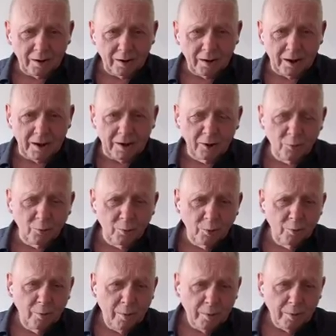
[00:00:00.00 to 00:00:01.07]
in the
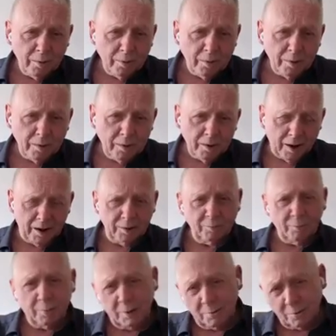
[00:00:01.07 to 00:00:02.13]
room
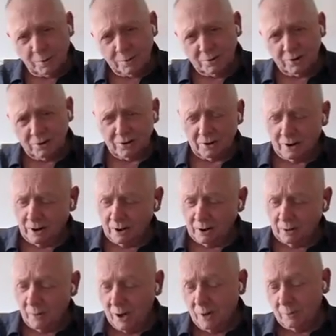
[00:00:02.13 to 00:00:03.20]
and people sitting at
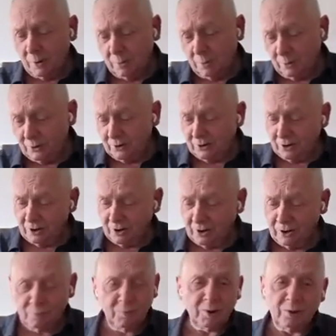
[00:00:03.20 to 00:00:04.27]
home. People sitting at
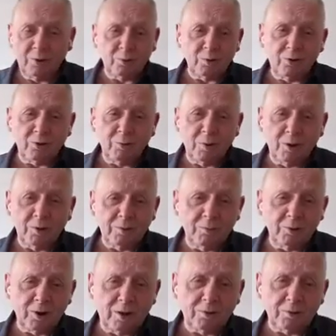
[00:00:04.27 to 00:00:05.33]
home can switch them on
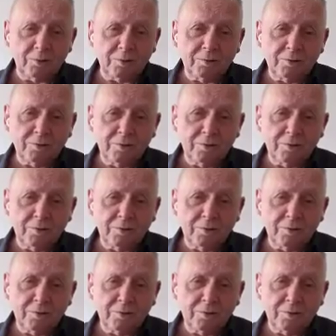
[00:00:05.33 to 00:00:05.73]
themselves.